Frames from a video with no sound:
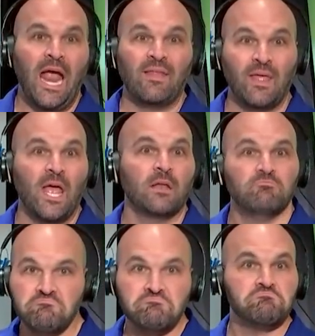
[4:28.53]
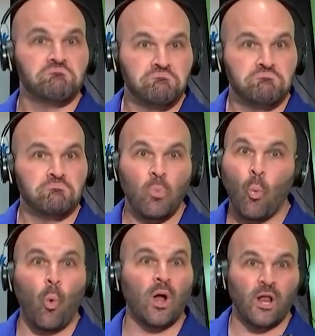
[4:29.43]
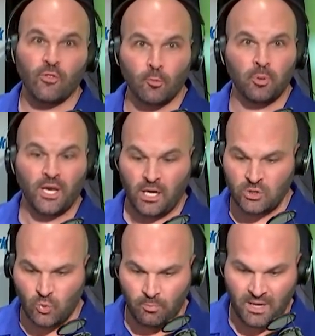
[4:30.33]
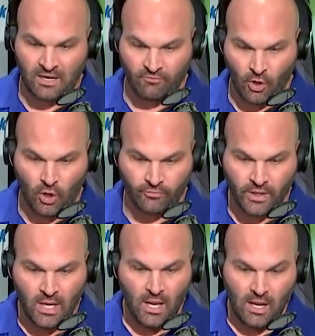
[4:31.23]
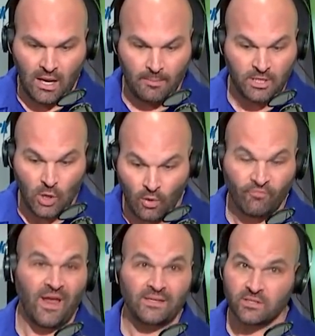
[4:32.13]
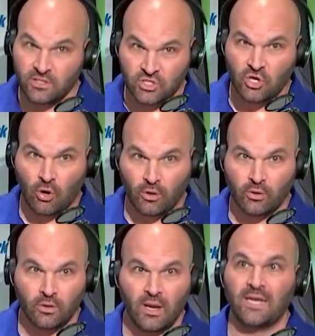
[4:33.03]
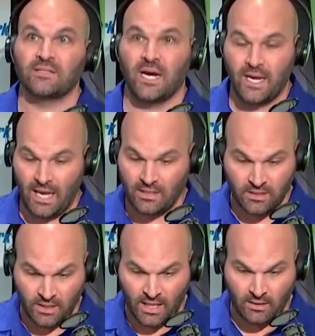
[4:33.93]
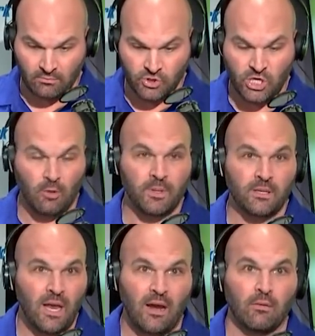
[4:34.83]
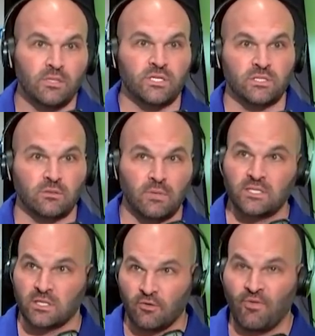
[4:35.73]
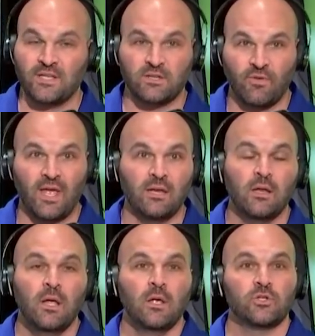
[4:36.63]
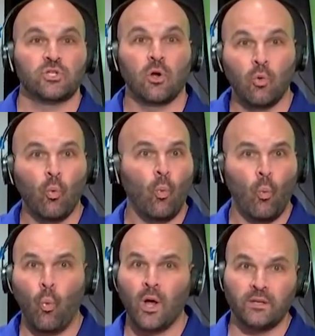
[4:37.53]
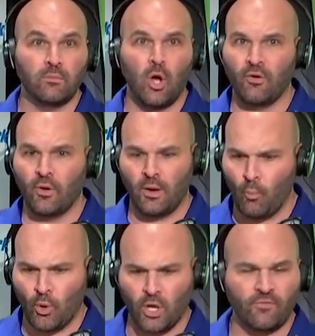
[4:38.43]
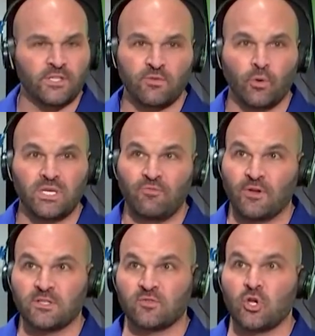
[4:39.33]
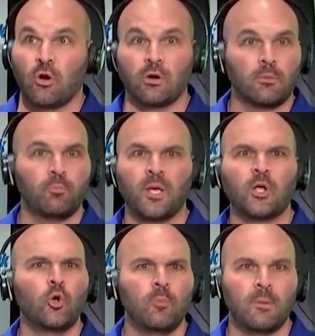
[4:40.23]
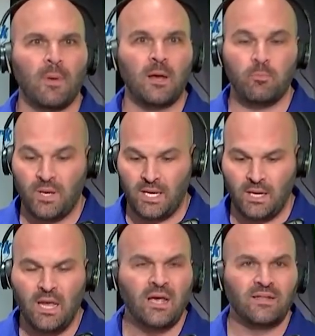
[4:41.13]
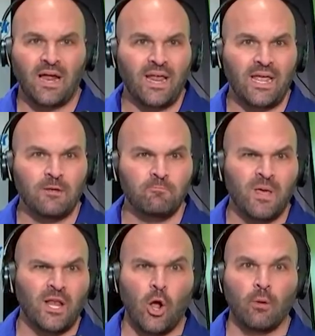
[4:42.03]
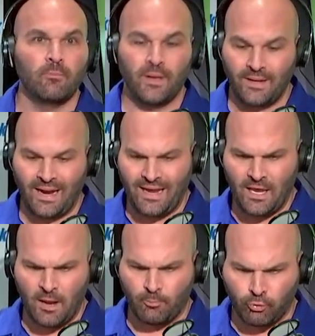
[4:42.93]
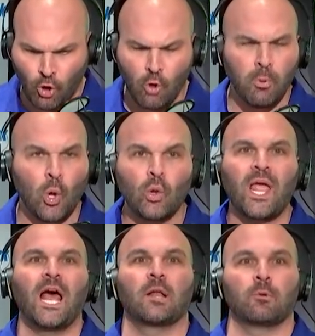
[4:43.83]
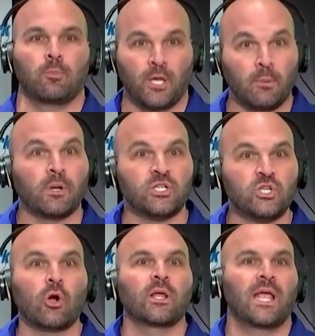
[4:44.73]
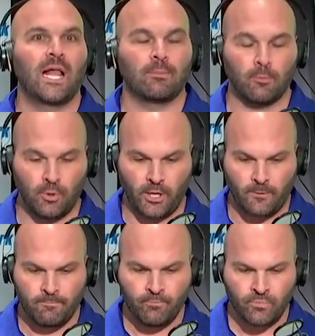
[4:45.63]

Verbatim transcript: And then what other players would be involved? I mean, Noah Fant is a starter at tight end, and then Shelby Harris is a, is a defensive end. So what all, one offensive, one defensive starter, pick whom it might be, not a an, not a, a Pro Bowl caliber player, but a starting caliber player.